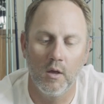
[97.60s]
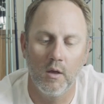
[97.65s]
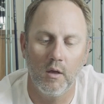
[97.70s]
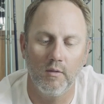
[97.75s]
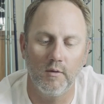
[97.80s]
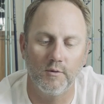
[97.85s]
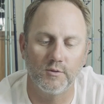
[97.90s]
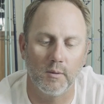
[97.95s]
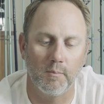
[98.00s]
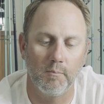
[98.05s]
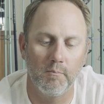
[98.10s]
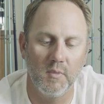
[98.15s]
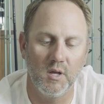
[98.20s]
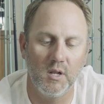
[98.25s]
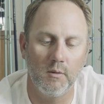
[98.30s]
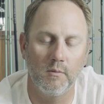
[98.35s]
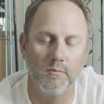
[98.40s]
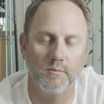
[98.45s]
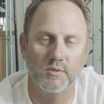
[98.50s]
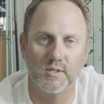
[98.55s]
There's a
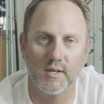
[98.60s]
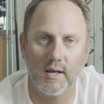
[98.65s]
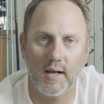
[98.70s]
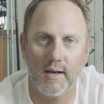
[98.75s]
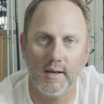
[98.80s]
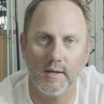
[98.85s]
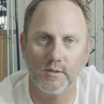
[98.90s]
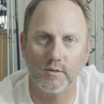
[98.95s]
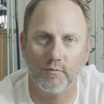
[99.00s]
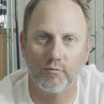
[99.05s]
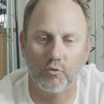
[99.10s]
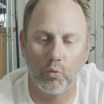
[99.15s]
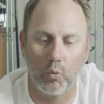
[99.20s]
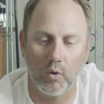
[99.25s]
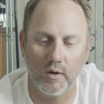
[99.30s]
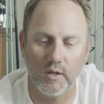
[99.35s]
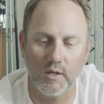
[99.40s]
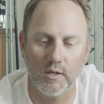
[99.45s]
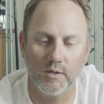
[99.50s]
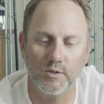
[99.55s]
minimum size of
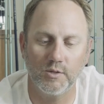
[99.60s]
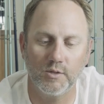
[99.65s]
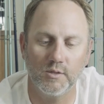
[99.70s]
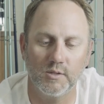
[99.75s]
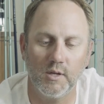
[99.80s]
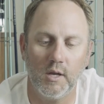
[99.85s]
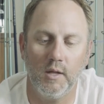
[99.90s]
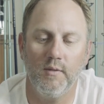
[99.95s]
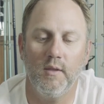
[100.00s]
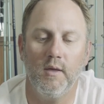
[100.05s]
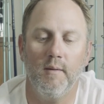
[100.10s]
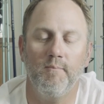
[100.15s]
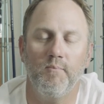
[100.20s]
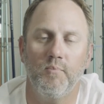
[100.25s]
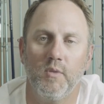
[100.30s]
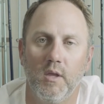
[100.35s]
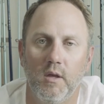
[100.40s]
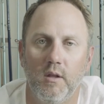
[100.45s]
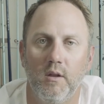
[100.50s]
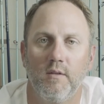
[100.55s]
20 inches on
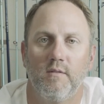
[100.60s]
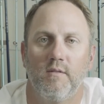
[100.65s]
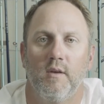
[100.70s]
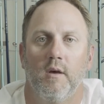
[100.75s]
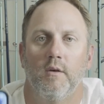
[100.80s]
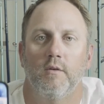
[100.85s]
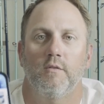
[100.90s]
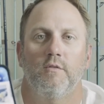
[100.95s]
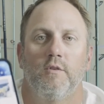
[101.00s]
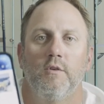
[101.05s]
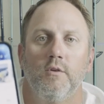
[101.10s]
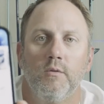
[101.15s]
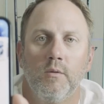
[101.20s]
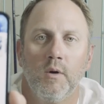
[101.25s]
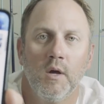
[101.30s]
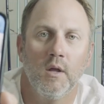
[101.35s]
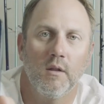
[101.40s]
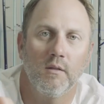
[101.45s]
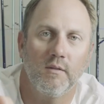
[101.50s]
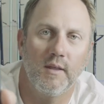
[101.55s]
them, and it tells you
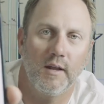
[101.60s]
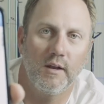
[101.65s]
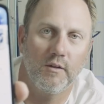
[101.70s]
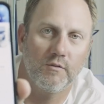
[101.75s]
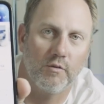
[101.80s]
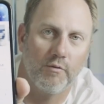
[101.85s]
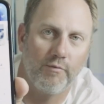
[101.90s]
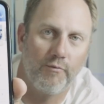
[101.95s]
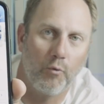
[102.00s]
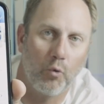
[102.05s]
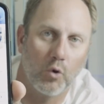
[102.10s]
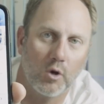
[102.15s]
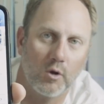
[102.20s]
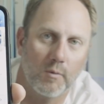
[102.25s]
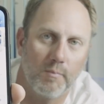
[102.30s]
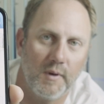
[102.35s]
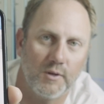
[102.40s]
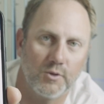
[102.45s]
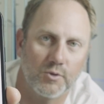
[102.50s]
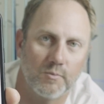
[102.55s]
that it's a fork
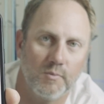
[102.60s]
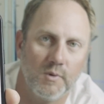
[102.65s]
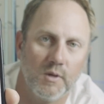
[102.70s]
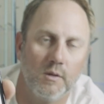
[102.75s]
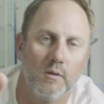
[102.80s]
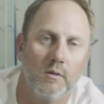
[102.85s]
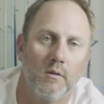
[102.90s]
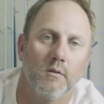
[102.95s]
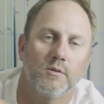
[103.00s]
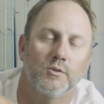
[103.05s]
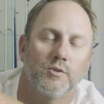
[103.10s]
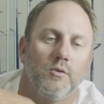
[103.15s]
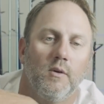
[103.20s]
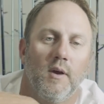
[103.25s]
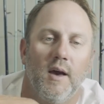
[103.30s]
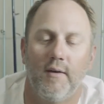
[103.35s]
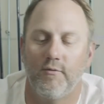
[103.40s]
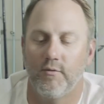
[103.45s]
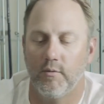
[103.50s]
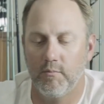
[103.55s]
measurement, so you
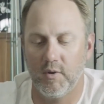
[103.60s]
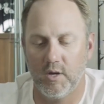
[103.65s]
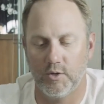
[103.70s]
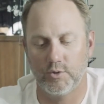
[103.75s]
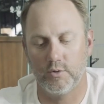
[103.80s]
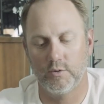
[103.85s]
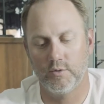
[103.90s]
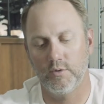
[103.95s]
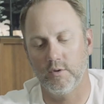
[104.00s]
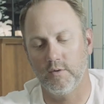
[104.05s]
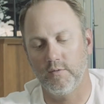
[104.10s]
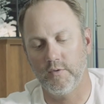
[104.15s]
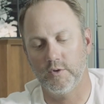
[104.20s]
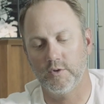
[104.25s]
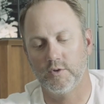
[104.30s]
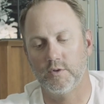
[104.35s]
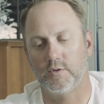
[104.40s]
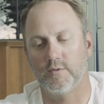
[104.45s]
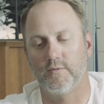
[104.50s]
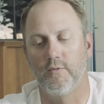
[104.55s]
have to measure to the
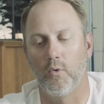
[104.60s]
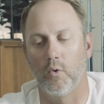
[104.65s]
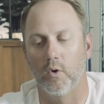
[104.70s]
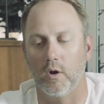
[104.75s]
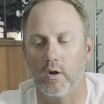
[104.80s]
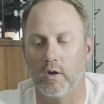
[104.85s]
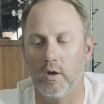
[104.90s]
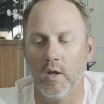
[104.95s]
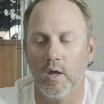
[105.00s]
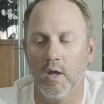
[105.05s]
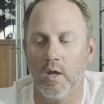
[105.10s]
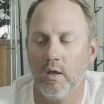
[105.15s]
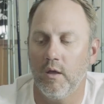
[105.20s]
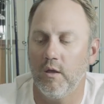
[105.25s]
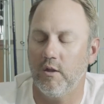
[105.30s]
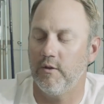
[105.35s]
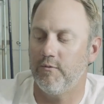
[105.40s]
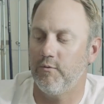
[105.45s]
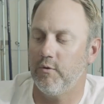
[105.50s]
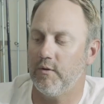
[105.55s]
fish's fork.
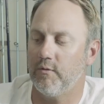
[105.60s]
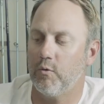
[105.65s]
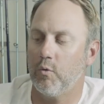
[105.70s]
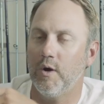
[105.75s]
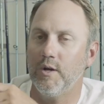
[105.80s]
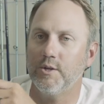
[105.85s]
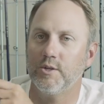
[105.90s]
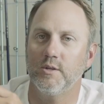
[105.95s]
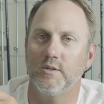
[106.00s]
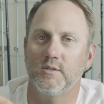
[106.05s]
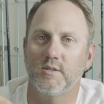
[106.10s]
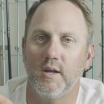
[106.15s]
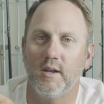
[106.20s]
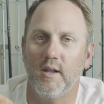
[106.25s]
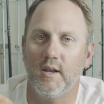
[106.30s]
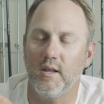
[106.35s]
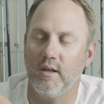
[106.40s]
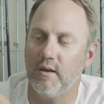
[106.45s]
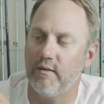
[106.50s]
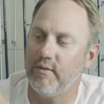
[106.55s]
And if you have questions on
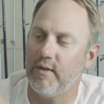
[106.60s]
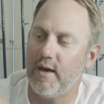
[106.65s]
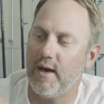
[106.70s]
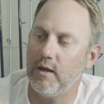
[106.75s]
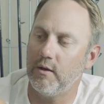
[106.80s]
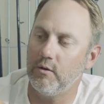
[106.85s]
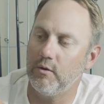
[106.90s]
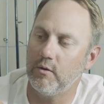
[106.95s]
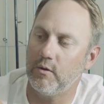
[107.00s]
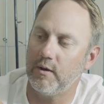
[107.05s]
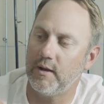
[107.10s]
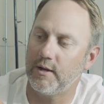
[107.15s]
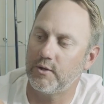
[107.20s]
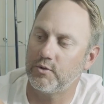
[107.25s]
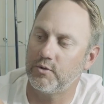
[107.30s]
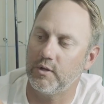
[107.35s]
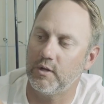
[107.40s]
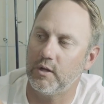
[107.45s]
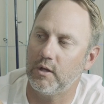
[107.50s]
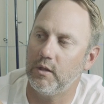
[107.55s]
any of that, you can
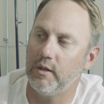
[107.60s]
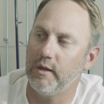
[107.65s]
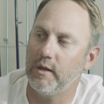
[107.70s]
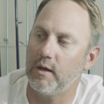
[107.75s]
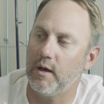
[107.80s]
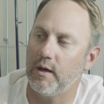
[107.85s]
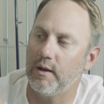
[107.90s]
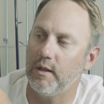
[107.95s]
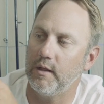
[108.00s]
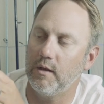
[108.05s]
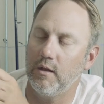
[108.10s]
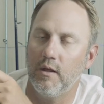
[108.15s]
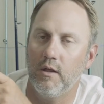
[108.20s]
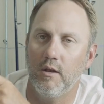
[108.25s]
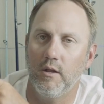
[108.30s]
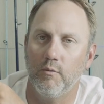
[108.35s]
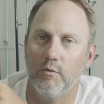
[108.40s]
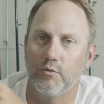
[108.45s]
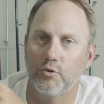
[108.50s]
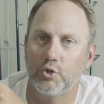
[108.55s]
actually click on it,
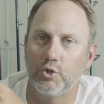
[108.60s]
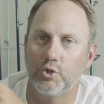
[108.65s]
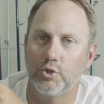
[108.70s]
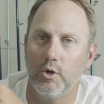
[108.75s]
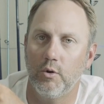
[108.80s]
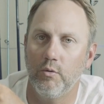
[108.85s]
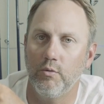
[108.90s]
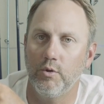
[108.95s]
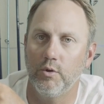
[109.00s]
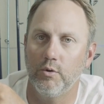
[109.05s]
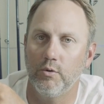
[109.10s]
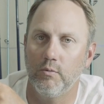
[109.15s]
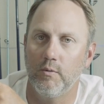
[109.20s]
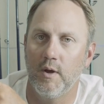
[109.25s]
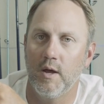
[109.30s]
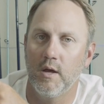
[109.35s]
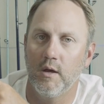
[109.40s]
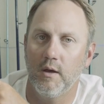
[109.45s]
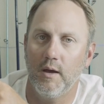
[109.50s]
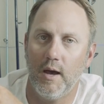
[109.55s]
and it will show you
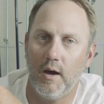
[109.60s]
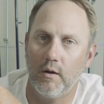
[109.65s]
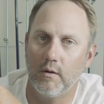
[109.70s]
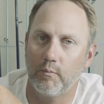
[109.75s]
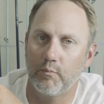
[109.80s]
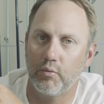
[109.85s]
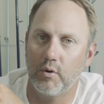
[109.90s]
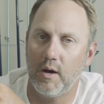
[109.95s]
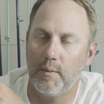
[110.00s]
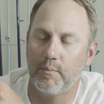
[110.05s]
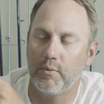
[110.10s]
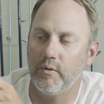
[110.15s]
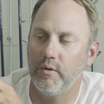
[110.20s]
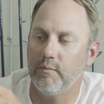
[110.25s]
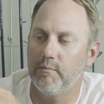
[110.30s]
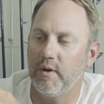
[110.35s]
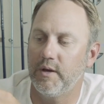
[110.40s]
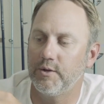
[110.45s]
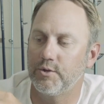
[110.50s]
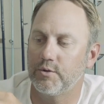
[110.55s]
how to properly
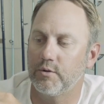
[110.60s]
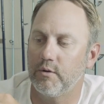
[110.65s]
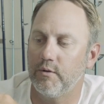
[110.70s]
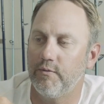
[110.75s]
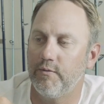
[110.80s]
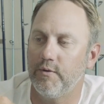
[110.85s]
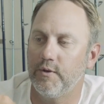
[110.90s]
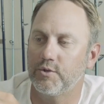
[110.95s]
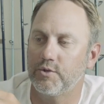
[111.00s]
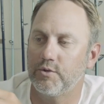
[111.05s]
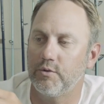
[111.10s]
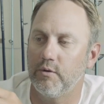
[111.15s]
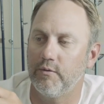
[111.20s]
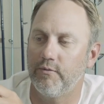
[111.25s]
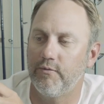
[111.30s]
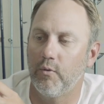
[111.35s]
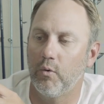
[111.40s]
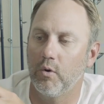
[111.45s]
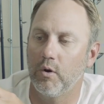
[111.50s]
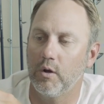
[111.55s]
measure a fish to the
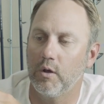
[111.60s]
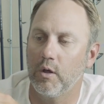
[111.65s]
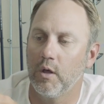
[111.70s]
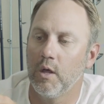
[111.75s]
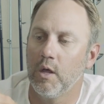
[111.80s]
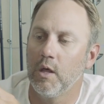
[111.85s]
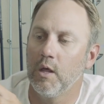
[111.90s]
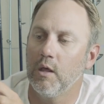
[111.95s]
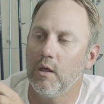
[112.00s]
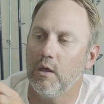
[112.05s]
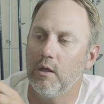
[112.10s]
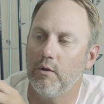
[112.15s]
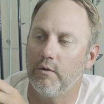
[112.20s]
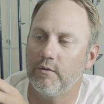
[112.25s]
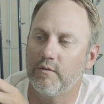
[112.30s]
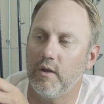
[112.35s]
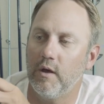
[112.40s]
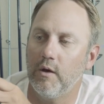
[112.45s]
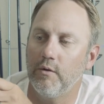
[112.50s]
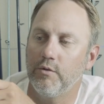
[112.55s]
fork. It'll
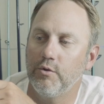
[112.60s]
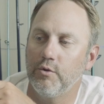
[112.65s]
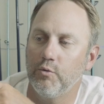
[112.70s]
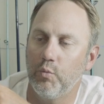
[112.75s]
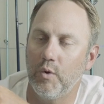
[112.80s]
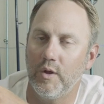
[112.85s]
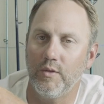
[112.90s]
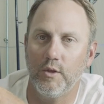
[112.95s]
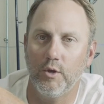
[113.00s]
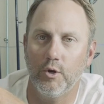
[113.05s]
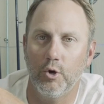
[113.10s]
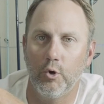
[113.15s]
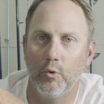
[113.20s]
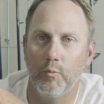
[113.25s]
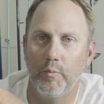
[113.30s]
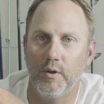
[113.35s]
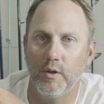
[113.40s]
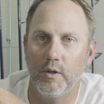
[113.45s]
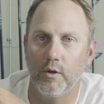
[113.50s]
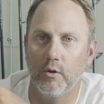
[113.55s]
tell you when the
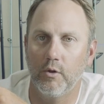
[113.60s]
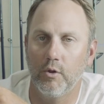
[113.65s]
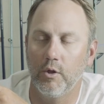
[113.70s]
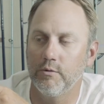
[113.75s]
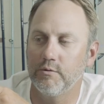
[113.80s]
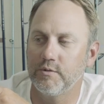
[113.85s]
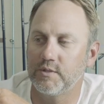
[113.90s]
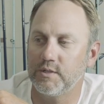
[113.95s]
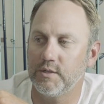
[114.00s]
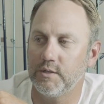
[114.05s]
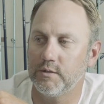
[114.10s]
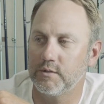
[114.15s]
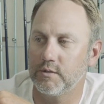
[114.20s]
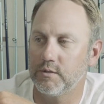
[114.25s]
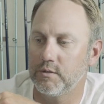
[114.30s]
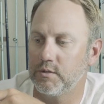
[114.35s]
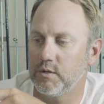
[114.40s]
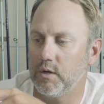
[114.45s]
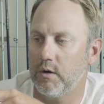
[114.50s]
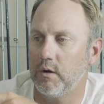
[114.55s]
open and closed
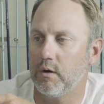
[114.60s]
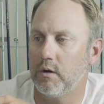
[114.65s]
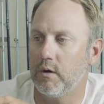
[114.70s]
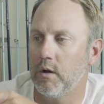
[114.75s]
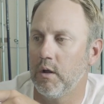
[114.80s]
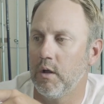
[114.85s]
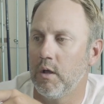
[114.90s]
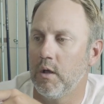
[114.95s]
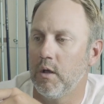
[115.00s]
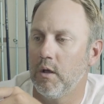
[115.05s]
seasons are.